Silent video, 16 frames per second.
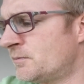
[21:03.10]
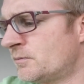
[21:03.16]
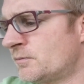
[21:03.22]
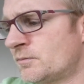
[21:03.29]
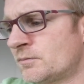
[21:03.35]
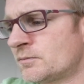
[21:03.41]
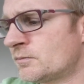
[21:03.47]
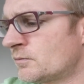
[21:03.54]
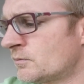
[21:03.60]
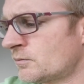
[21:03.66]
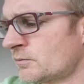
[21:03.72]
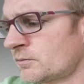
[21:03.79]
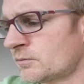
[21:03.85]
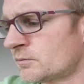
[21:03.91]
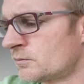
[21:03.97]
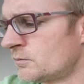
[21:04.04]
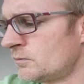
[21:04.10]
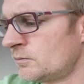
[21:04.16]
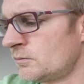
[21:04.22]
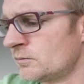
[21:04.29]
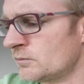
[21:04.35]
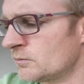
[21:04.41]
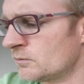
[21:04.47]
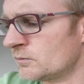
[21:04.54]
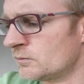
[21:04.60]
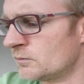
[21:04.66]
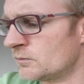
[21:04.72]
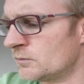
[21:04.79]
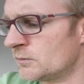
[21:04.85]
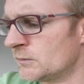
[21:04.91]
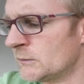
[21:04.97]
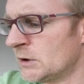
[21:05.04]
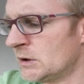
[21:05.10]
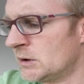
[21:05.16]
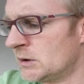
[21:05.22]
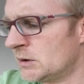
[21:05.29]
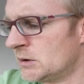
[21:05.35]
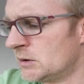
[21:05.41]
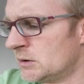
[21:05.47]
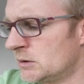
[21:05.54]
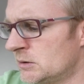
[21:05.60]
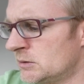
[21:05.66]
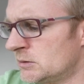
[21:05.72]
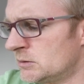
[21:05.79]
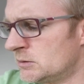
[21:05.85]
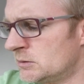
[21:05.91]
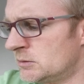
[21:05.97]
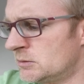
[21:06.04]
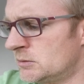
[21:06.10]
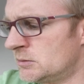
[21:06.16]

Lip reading: Nothing is said.